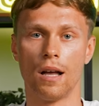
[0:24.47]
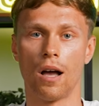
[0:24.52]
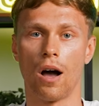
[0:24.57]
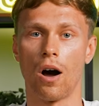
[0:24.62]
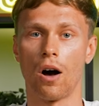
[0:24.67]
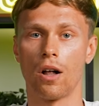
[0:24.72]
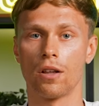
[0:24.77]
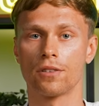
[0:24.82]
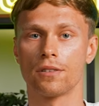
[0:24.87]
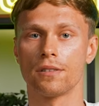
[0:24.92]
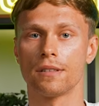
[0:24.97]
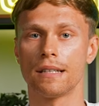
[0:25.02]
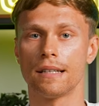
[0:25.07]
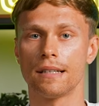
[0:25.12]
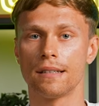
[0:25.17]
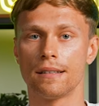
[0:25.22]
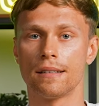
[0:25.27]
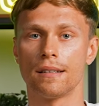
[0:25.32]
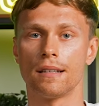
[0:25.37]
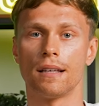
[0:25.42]
All you
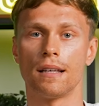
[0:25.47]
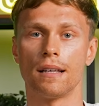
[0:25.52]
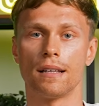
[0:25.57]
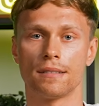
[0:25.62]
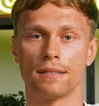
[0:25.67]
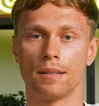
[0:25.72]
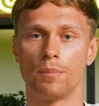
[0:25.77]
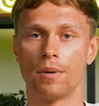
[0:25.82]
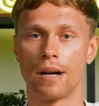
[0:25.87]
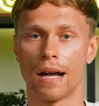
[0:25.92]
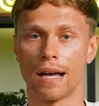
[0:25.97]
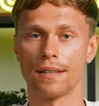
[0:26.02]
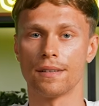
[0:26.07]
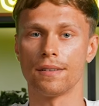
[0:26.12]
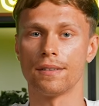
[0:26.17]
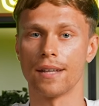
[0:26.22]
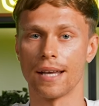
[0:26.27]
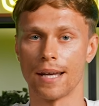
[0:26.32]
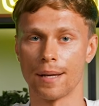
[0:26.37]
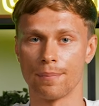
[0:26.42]
need is the brand
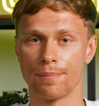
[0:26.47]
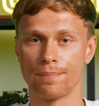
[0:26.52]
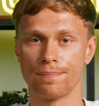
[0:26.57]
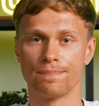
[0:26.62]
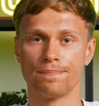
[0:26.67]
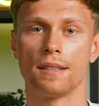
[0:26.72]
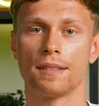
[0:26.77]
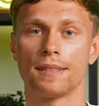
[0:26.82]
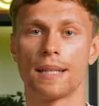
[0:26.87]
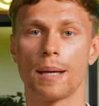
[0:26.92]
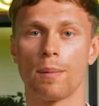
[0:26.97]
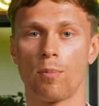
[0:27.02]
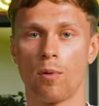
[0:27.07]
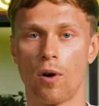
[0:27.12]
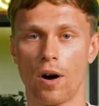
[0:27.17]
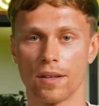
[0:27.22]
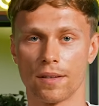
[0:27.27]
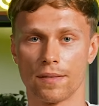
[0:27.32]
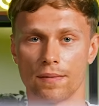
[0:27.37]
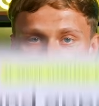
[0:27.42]
name. Step 1.